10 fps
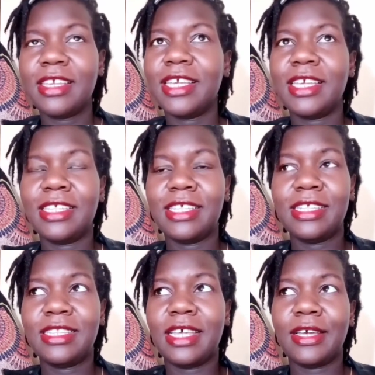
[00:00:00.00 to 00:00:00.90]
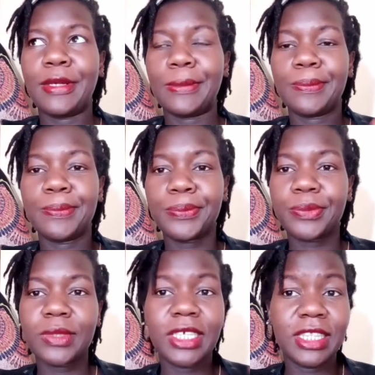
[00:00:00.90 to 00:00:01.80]
in
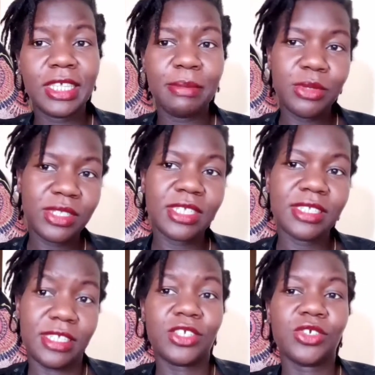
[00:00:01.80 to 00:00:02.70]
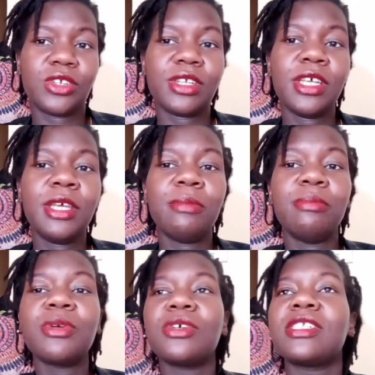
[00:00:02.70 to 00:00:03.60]
the music section,
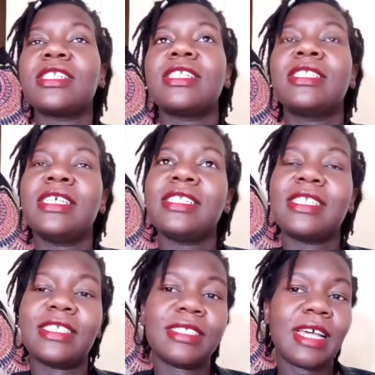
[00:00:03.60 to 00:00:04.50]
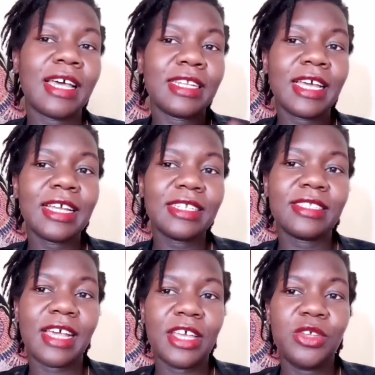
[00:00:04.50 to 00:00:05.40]
because there is an artist
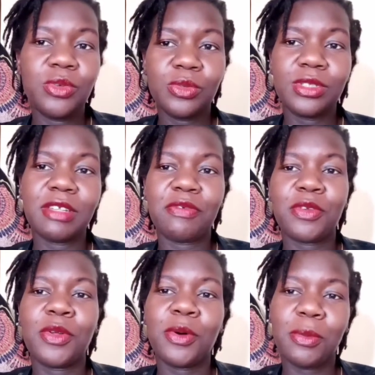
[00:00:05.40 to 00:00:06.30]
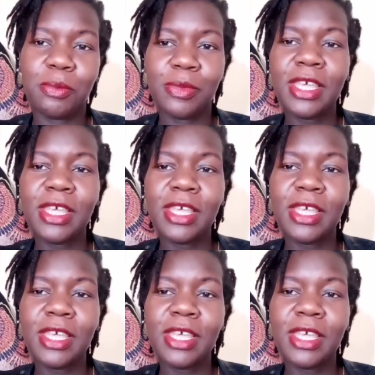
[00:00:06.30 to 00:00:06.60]
I used from